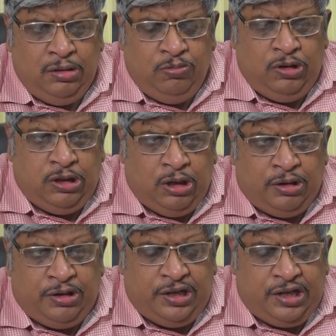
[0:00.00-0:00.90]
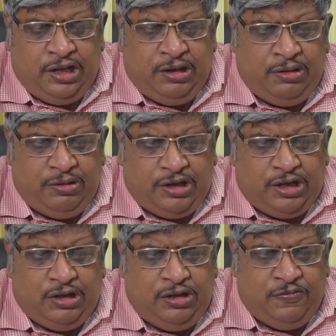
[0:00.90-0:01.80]
will not
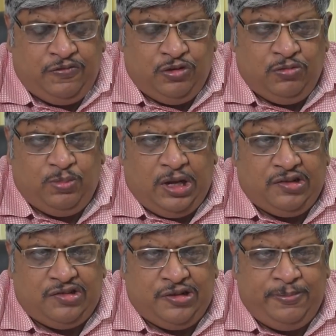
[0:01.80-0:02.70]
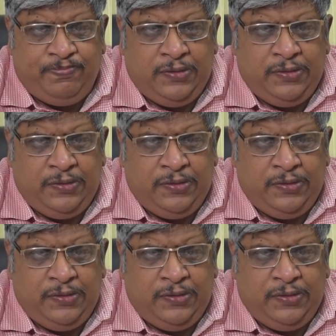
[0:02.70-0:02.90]
return in full blast.